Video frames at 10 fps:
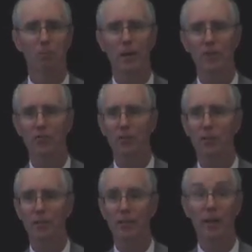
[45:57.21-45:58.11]

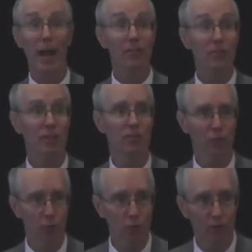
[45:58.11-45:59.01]
basically asking
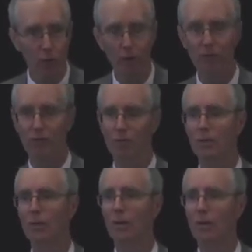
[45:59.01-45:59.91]
you the question,